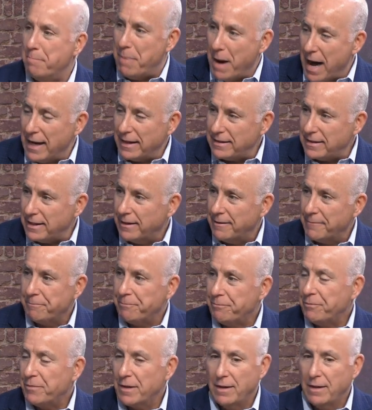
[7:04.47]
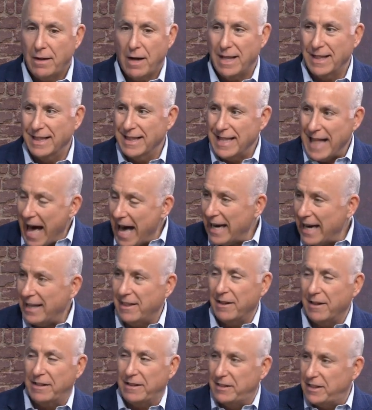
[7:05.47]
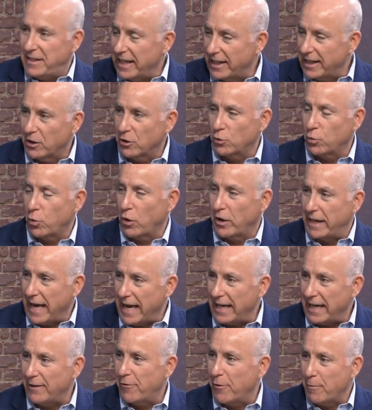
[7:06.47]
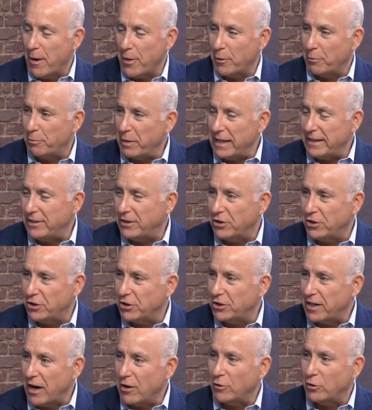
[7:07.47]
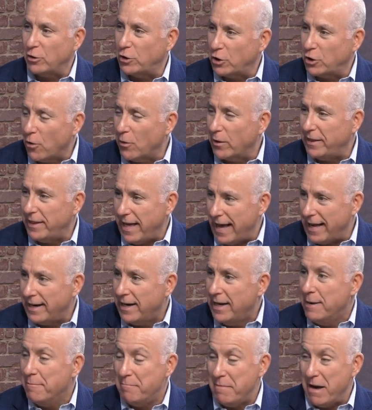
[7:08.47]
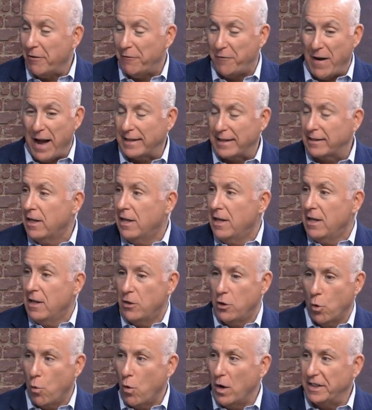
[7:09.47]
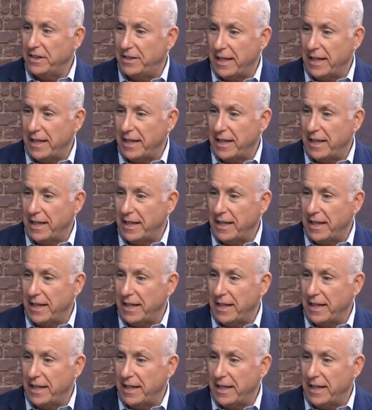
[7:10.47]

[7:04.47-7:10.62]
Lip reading: but a lot of the signals we're getting from other places just aren't showing that. Matter of fact, the ones